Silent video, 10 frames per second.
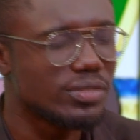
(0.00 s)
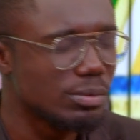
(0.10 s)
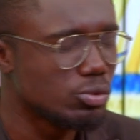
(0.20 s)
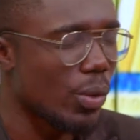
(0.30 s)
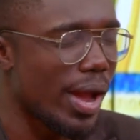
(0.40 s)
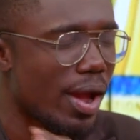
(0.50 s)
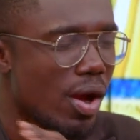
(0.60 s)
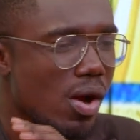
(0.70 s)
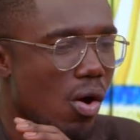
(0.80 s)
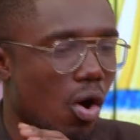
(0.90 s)
teams were
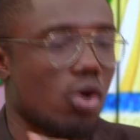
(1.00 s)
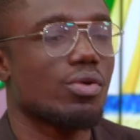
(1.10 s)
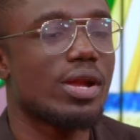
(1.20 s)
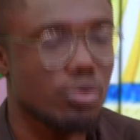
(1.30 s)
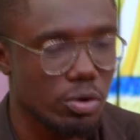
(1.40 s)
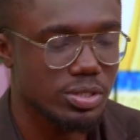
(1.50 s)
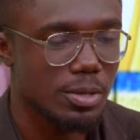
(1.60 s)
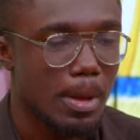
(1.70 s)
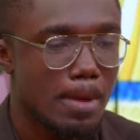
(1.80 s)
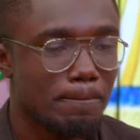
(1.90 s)
horrendous.
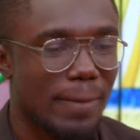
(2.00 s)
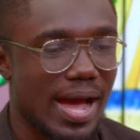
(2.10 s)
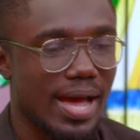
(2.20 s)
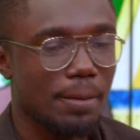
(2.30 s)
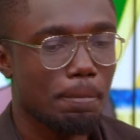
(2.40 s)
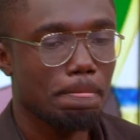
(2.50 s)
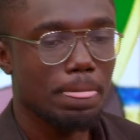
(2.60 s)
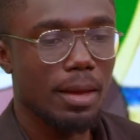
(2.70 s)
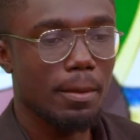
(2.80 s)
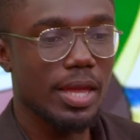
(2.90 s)
But
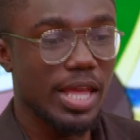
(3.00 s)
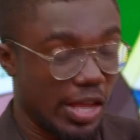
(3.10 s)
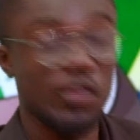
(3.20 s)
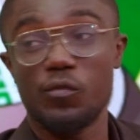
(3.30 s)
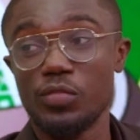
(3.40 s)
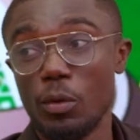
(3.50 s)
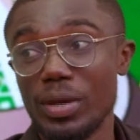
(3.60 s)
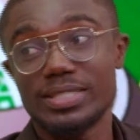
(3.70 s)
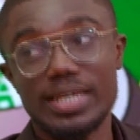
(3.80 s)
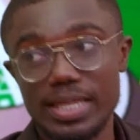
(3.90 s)
if they were
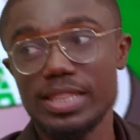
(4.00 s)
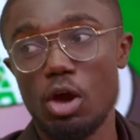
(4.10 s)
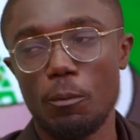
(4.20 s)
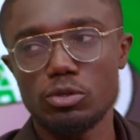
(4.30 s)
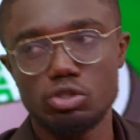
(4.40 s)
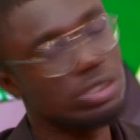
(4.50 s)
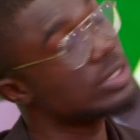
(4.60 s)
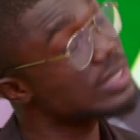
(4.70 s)
taking the opportunities,